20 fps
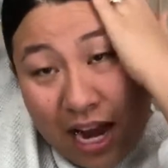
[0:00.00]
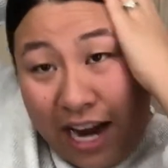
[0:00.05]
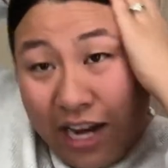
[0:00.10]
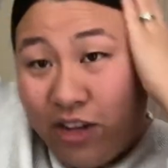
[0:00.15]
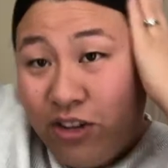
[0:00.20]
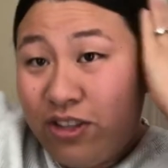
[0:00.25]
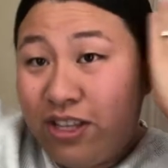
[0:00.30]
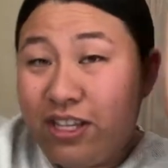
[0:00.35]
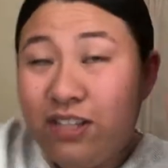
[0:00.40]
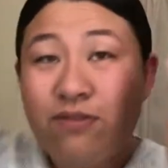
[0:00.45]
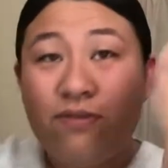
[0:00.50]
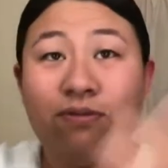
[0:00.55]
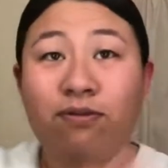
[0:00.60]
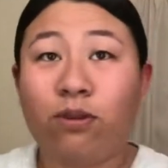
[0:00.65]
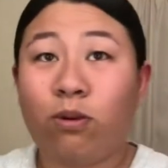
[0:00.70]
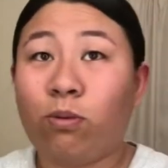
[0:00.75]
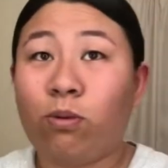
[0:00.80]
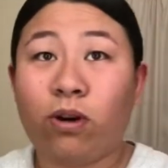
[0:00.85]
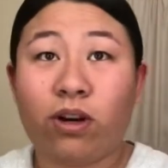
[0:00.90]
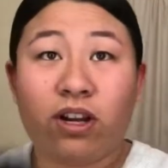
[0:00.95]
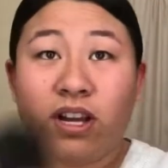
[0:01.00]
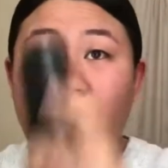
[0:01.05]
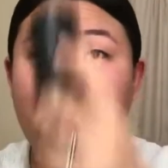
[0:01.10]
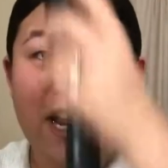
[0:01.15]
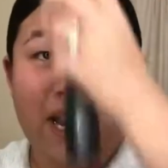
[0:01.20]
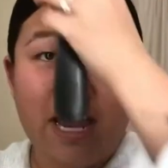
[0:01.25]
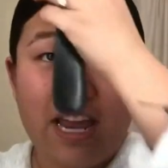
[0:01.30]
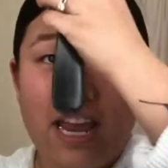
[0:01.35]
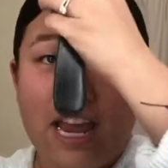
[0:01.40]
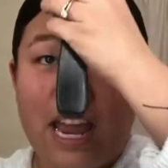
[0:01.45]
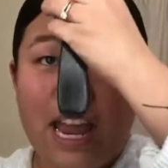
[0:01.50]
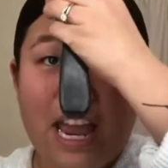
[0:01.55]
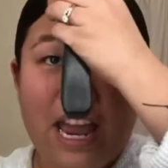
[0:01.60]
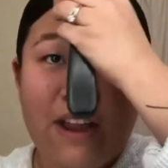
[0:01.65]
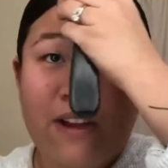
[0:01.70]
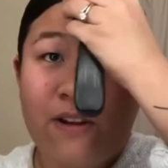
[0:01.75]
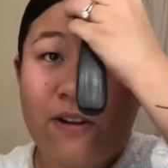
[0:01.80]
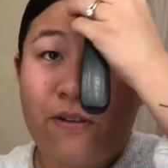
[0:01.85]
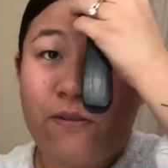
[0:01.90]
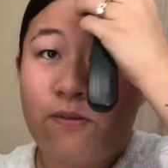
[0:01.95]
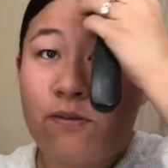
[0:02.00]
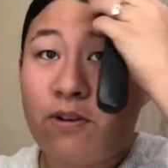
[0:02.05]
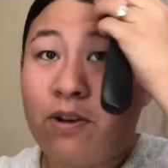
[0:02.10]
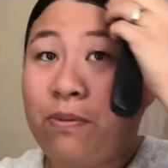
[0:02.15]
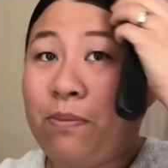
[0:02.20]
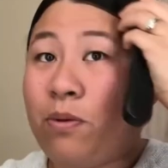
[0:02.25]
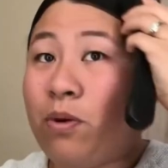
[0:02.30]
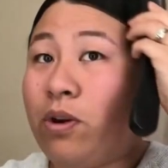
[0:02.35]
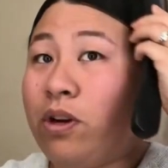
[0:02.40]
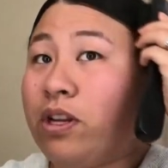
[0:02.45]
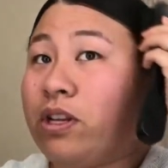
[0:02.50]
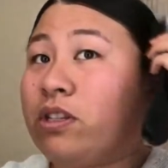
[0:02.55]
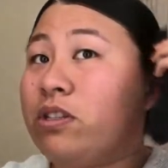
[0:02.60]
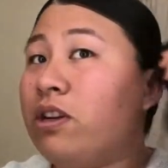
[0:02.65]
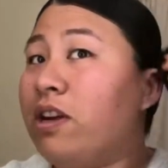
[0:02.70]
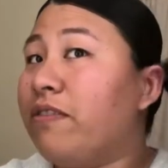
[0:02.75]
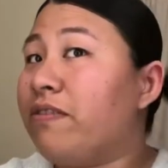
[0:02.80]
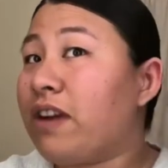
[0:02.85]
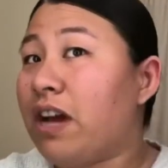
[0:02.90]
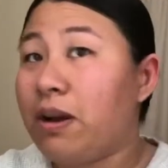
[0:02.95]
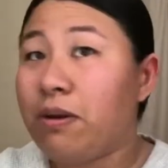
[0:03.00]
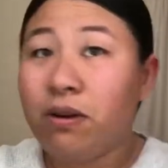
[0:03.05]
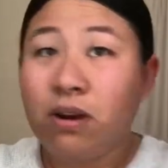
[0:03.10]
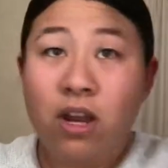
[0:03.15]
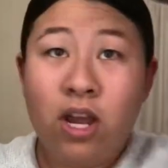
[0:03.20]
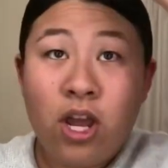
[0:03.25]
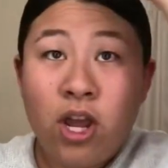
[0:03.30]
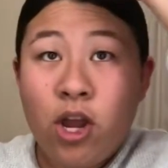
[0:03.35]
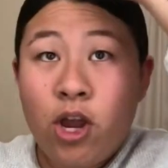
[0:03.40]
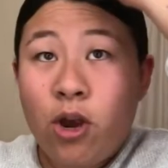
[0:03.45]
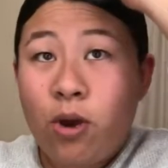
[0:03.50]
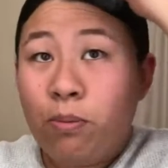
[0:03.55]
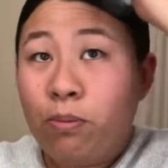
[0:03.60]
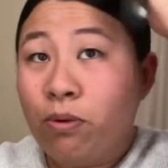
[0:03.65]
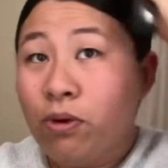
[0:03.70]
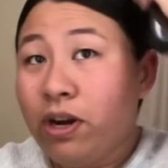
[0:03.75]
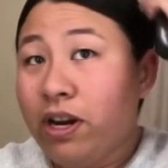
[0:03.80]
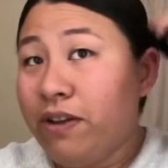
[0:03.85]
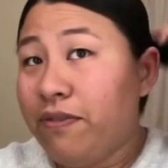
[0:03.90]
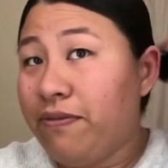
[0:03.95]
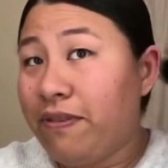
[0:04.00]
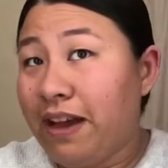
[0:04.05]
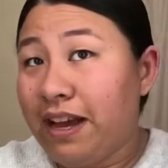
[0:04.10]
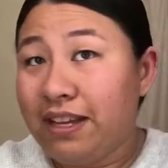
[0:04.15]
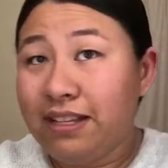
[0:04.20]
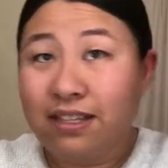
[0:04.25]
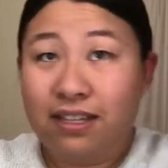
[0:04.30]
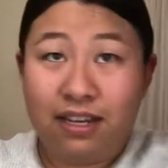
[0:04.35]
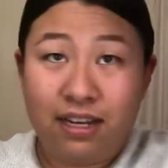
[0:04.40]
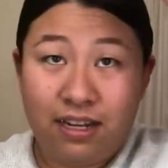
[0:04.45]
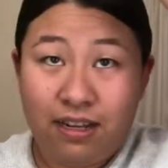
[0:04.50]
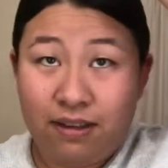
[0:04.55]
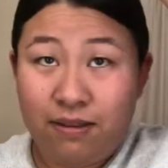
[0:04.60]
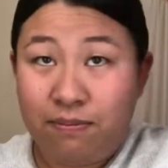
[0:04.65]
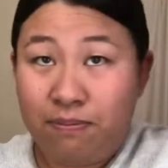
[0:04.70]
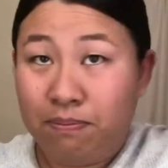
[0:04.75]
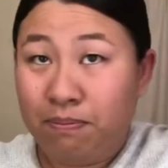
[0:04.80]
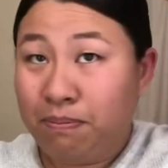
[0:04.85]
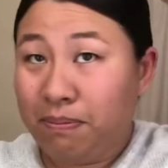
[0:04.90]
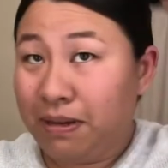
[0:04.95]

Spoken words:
I do this for work every morning, so I've gone pretty fast at it.